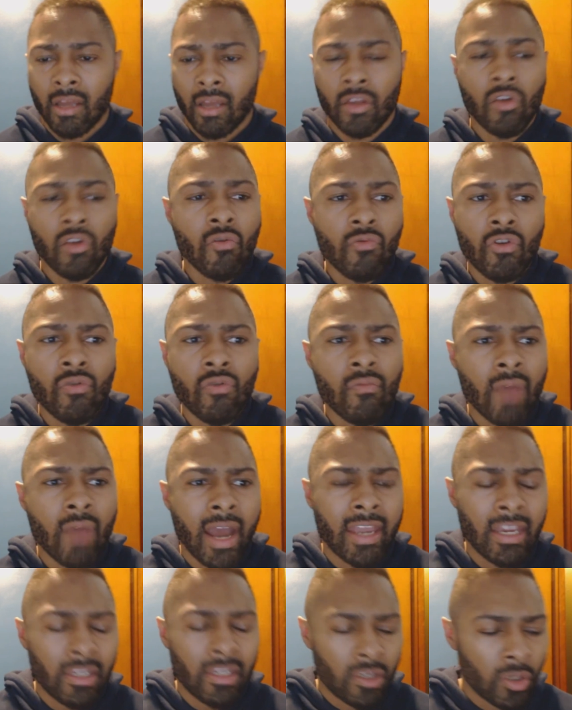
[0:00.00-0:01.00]
You, you
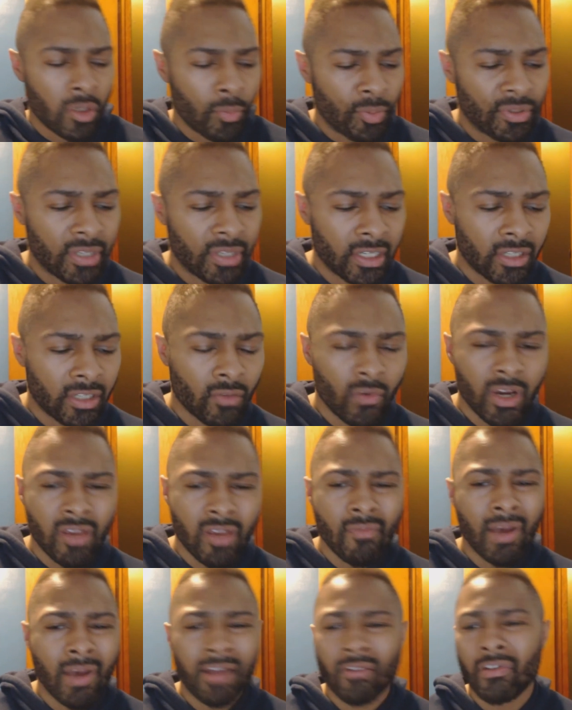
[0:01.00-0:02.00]
might get to the position where
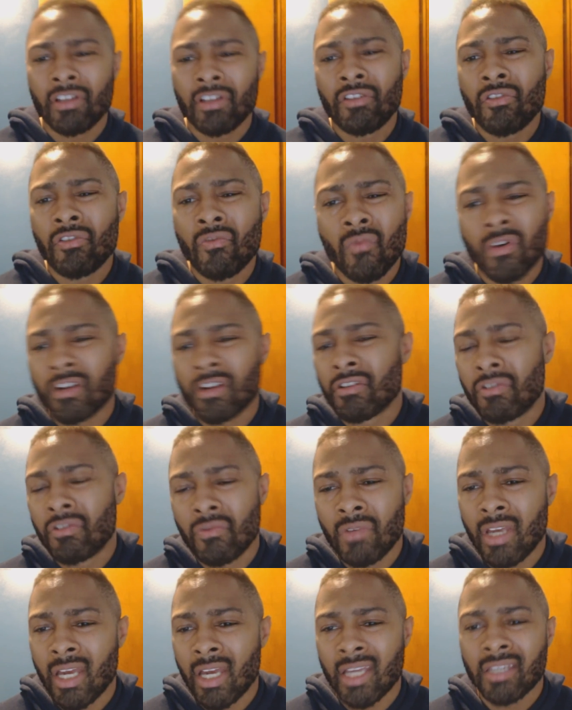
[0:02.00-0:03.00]
you might only do one or
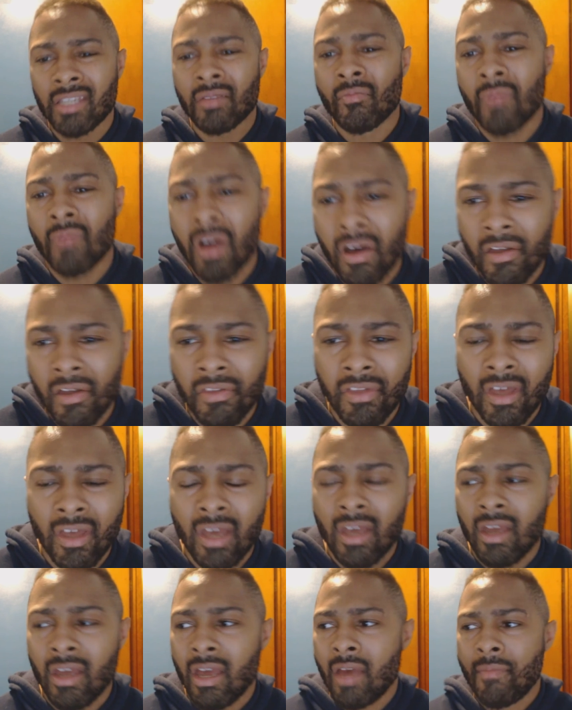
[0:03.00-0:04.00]
two gigs a month
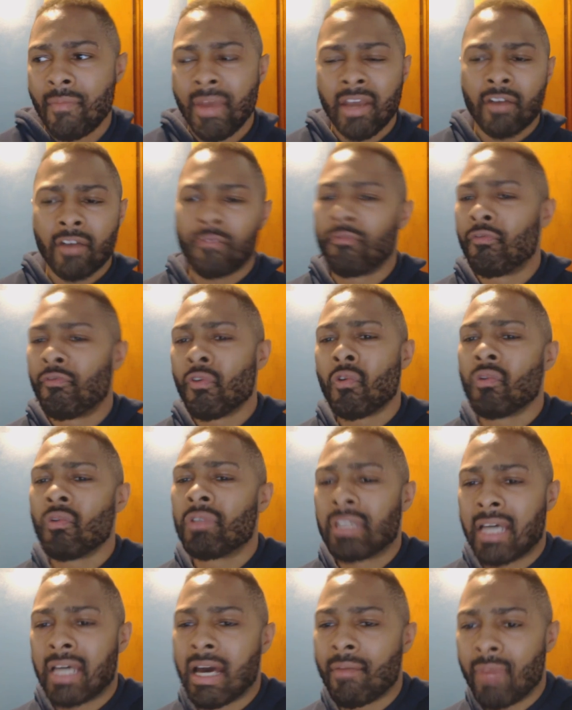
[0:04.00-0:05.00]
and make a
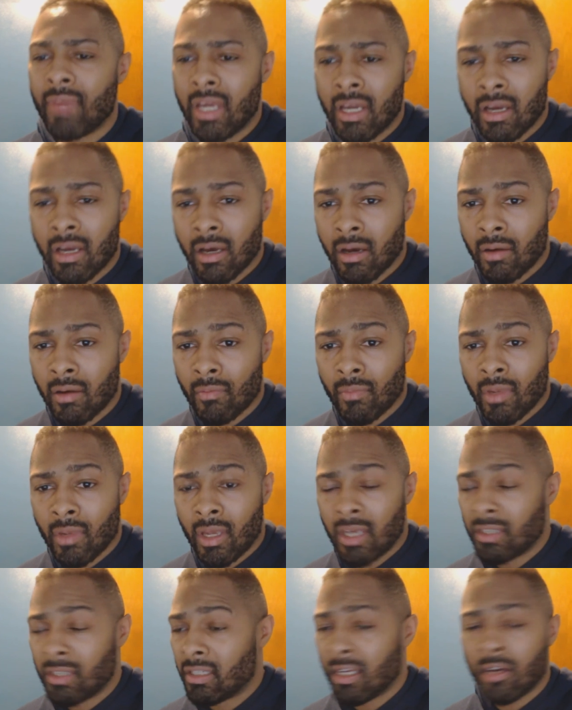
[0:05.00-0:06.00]
full-time income
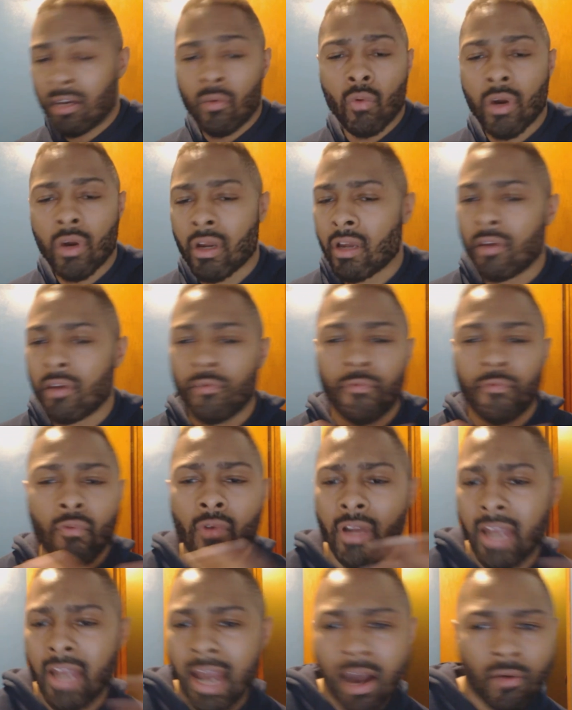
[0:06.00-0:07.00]
instead of working a
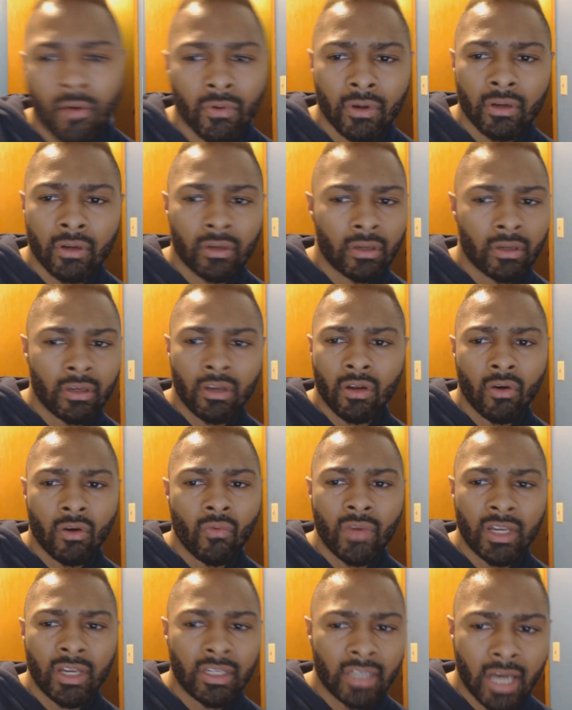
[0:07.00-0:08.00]
forty-hour, you know,
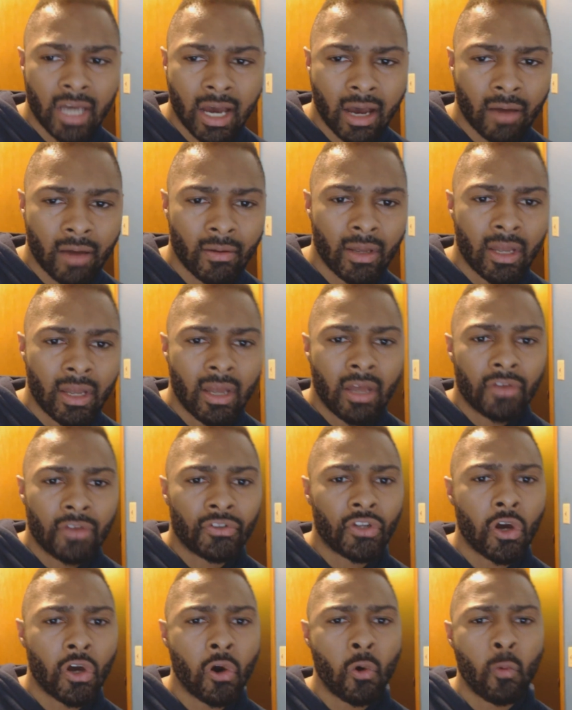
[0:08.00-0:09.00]
week job.
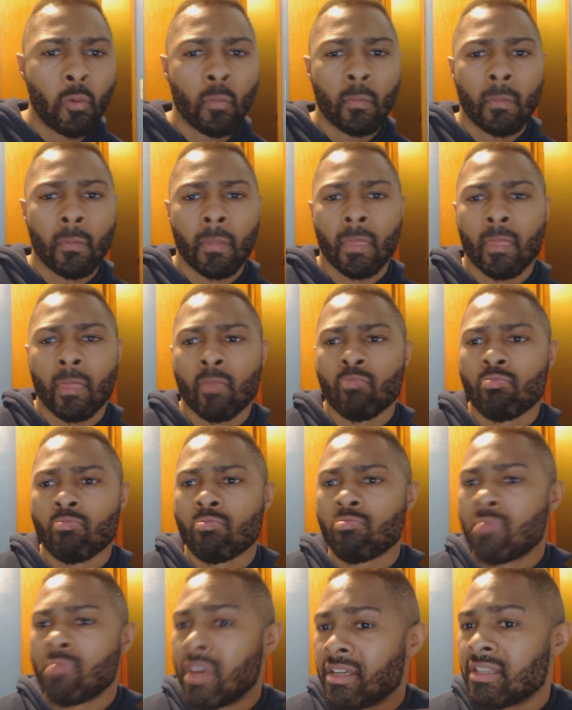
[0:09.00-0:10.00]
So
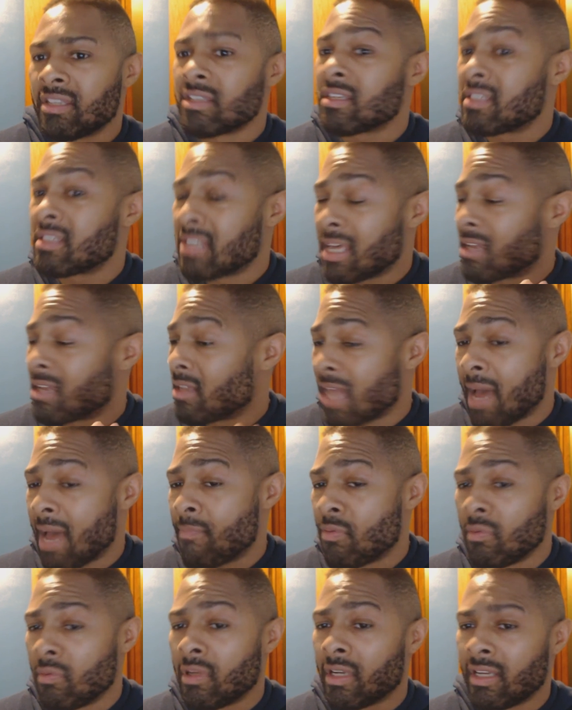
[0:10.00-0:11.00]
this is a, a lot
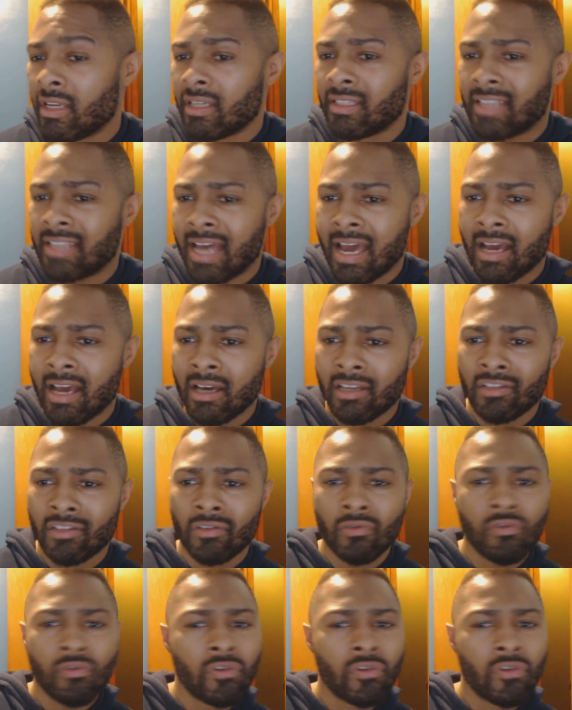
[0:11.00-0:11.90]
of people look at this as a side hustle.